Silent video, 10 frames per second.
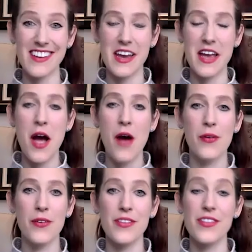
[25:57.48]
great.
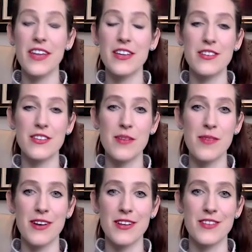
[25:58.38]
Well, thank you so
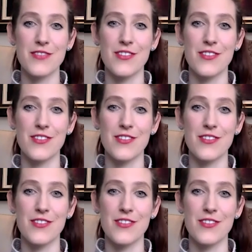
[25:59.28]
much